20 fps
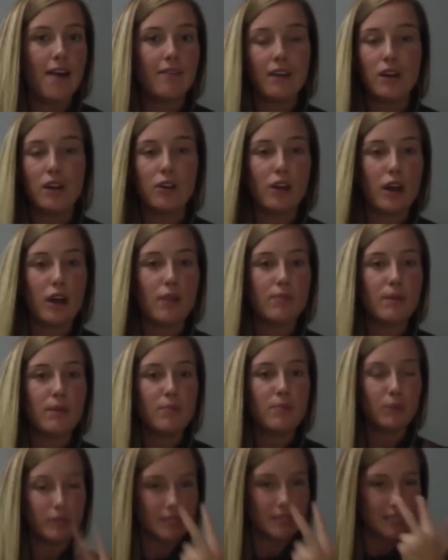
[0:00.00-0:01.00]
And a lot of
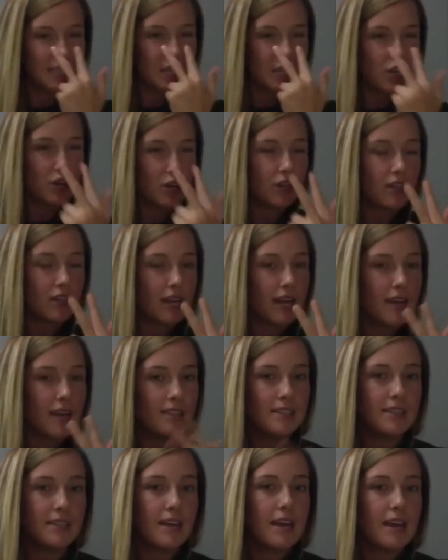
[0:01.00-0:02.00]
people see your glance,
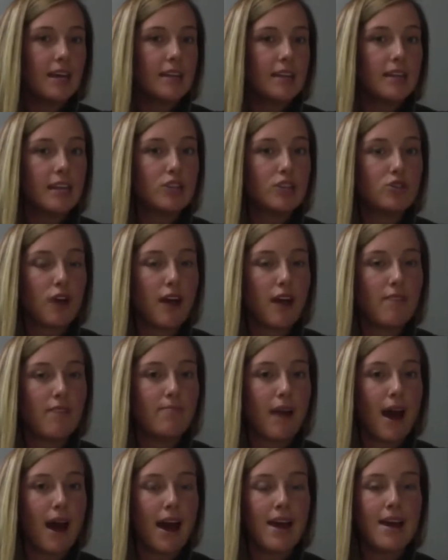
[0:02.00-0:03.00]
they drive
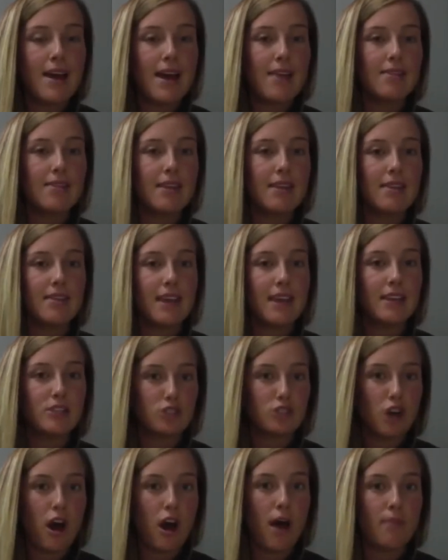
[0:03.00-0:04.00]
by, and then they
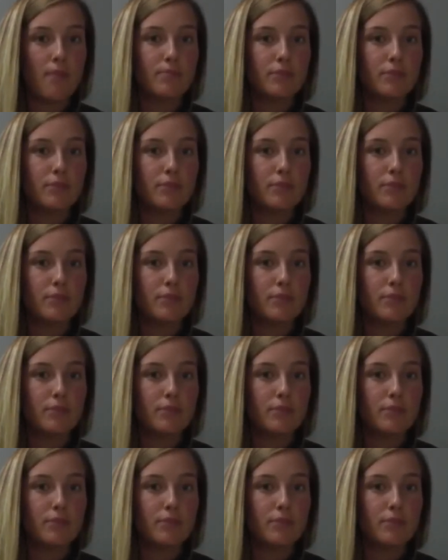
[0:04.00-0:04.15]
stop.